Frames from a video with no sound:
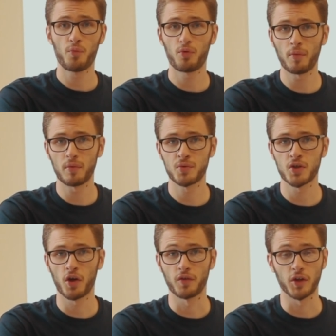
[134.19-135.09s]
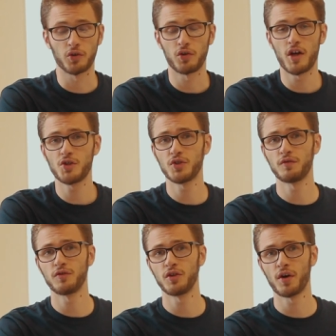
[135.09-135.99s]
problem solving, creation
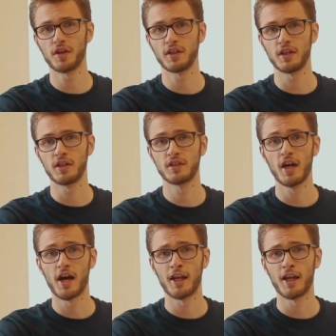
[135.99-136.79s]
of new ideas,